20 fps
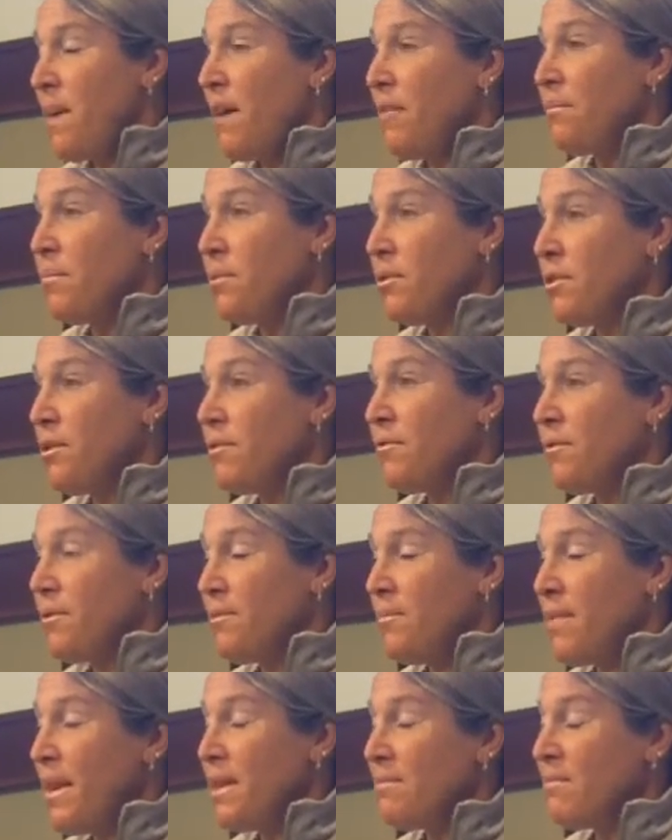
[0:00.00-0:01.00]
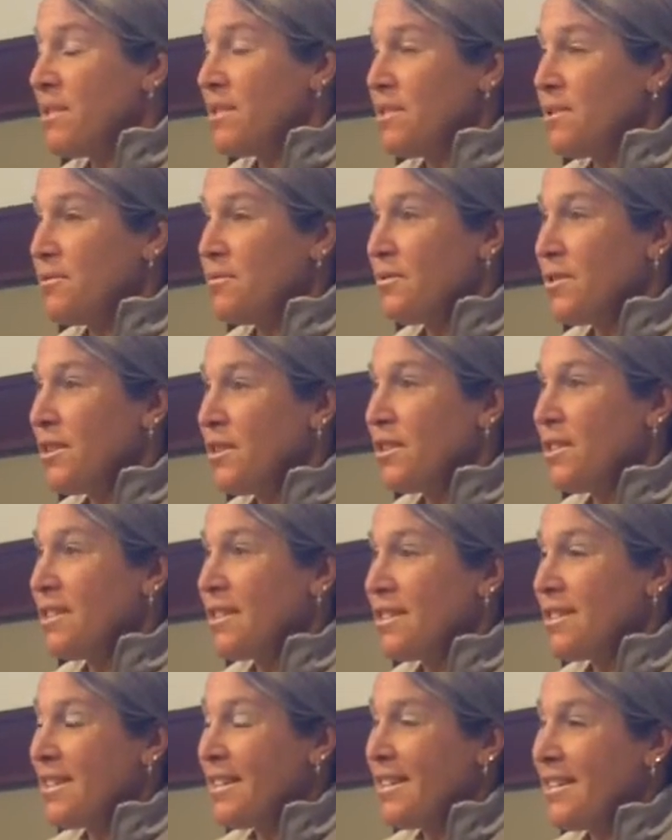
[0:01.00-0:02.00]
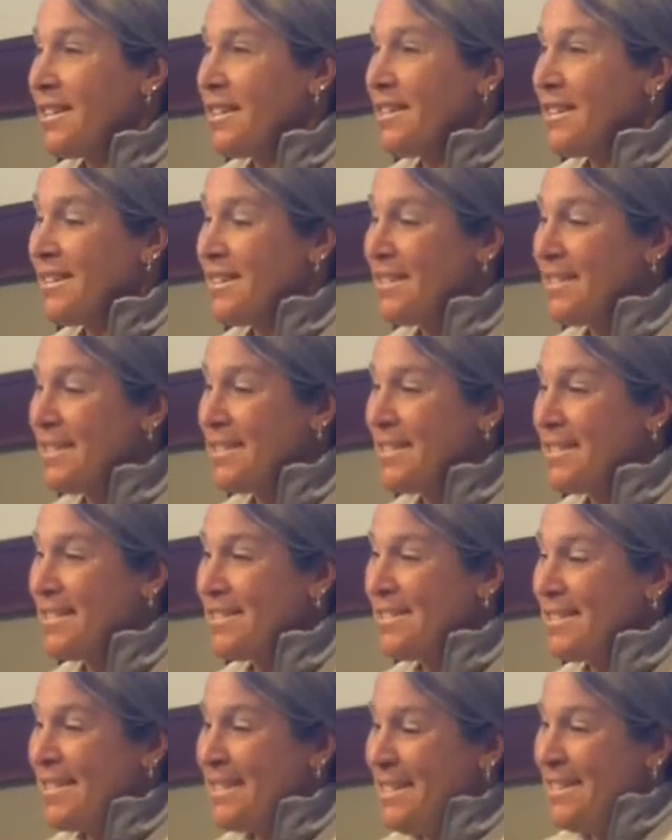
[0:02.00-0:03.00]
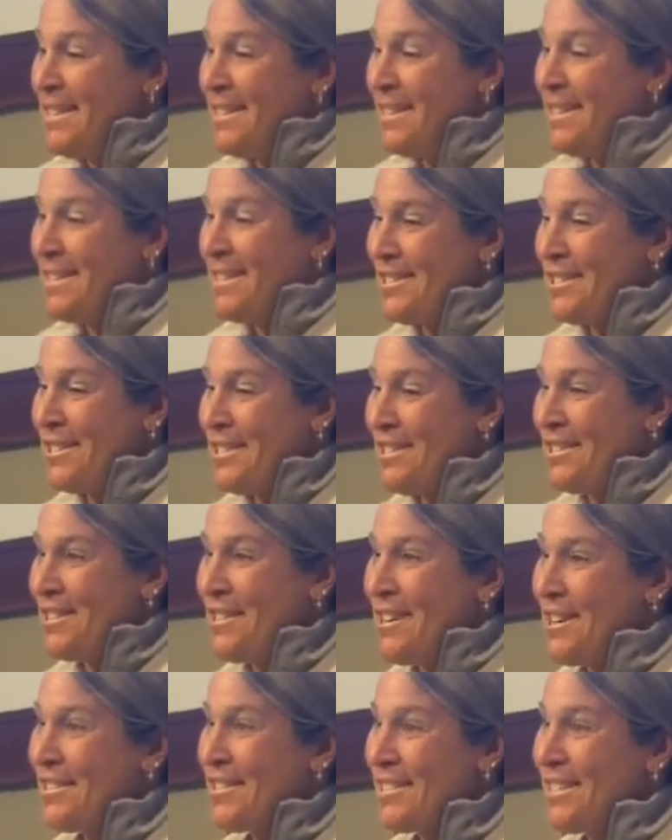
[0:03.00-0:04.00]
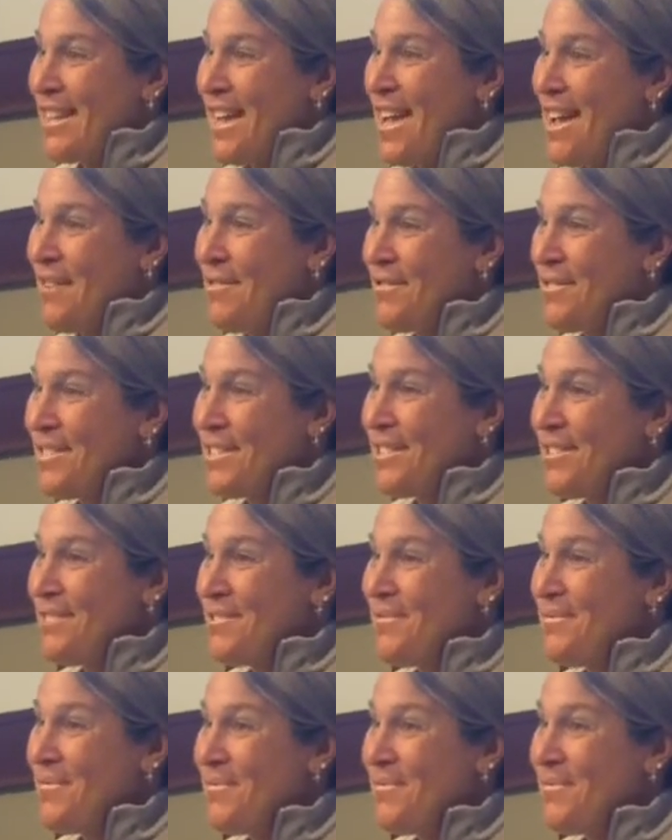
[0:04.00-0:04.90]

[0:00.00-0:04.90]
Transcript: output from them. So really excited that she's on her staff. So.